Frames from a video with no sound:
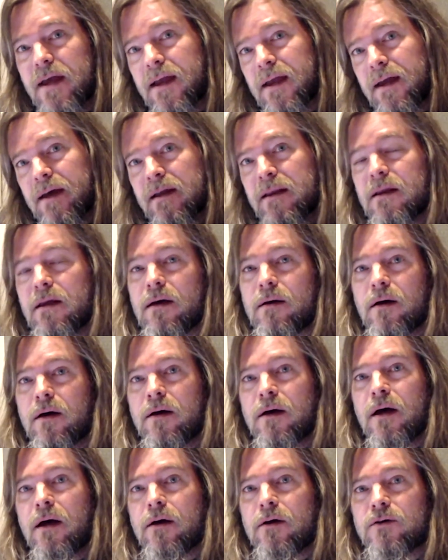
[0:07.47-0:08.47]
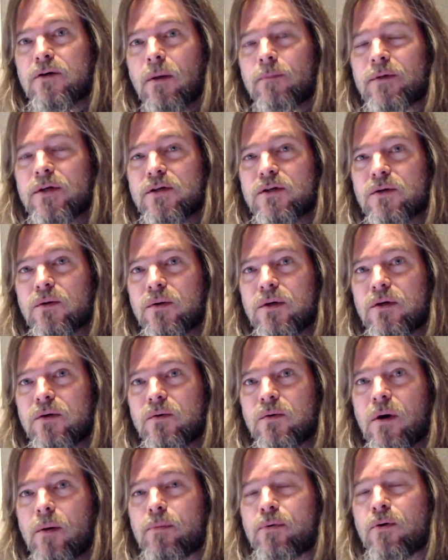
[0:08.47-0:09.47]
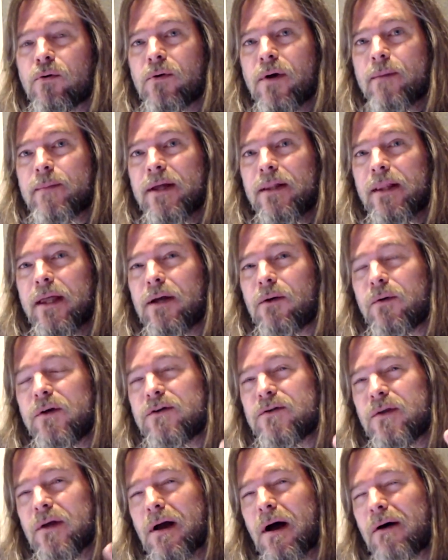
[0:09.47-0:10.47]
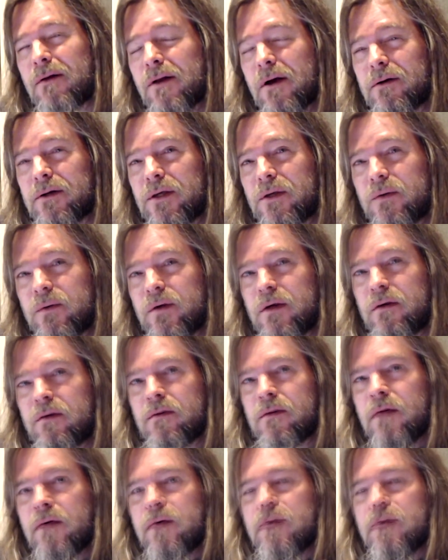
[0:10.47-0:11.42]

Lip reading: and I'm going to show you a programming language that I'll argue is